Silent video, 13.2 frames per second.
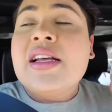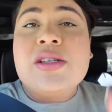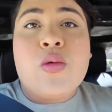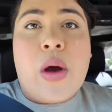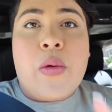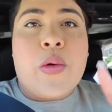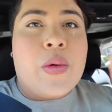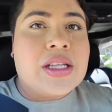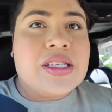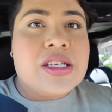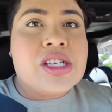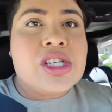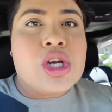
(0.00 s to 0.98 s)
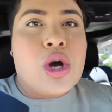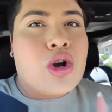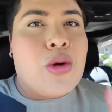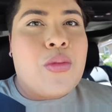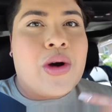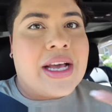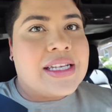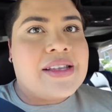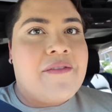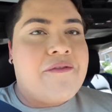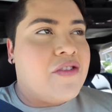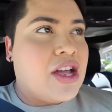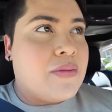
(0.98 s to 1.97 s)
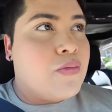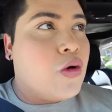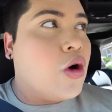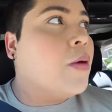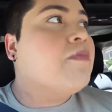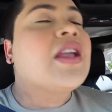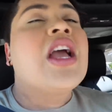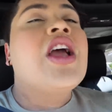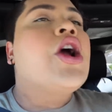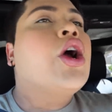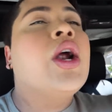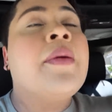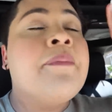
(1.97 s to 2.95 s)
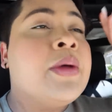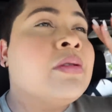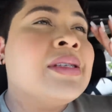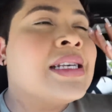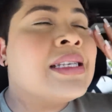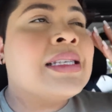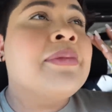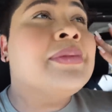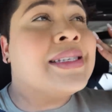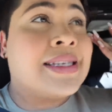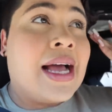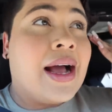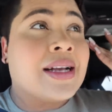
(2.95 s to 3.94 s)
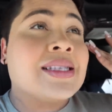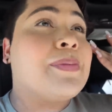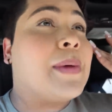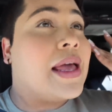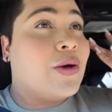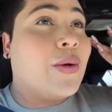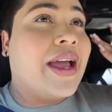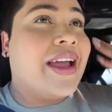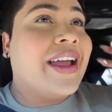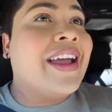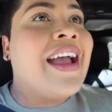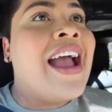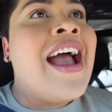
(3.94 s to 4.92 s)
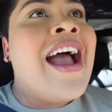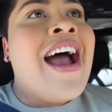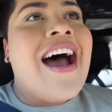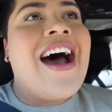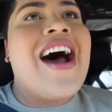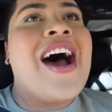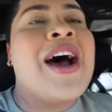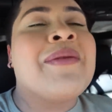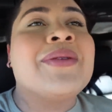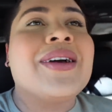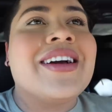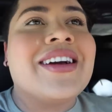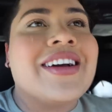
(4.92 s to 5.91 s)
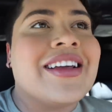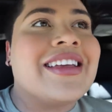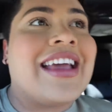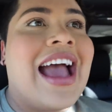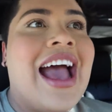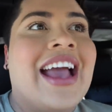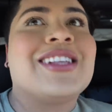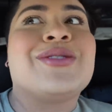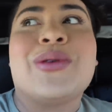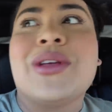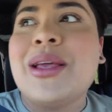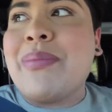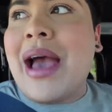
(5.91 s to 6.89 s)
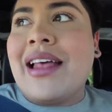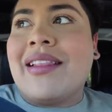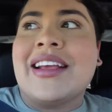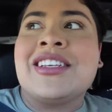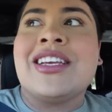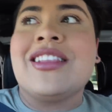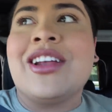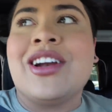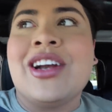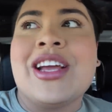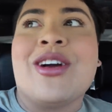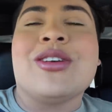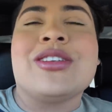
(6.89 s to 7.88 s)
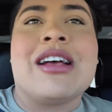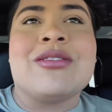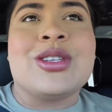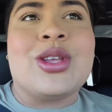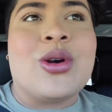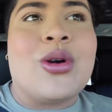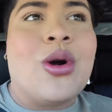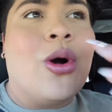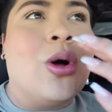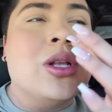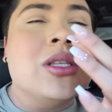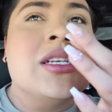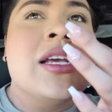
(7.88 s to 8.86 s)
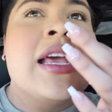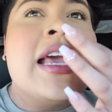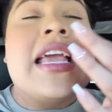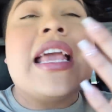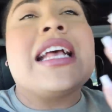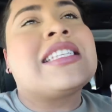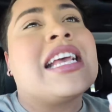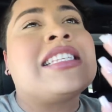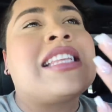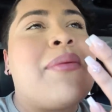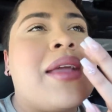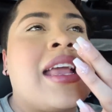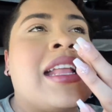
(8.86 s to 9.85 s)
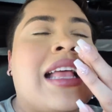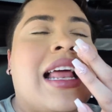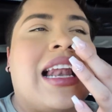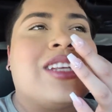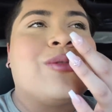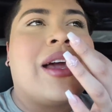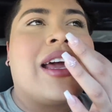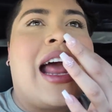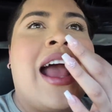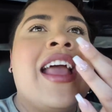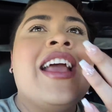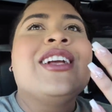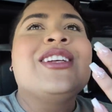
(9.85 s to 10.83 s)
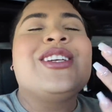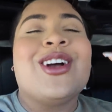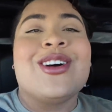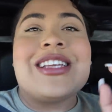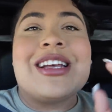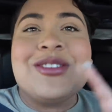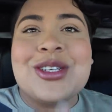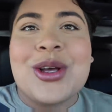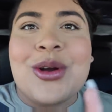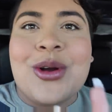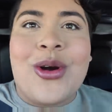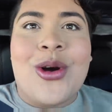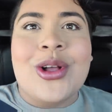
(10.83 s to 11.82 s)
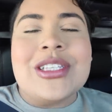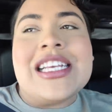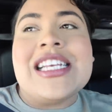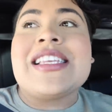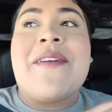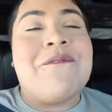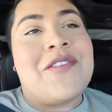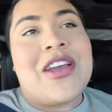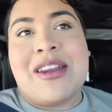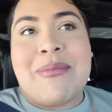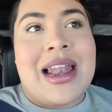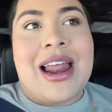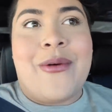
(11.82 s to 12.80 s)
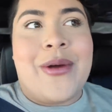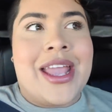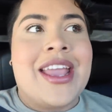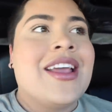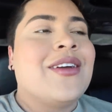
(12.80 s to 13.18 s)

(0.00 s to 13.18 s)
when we went to the snow, como que se enfermó. Her immune system sucks, by the way. Um, yeah, it's really bad. Yeah, it's really bad. Like, she literally goes out to the cold. Es que esta viejita la suegra. She goes out to the cold y se enferma la way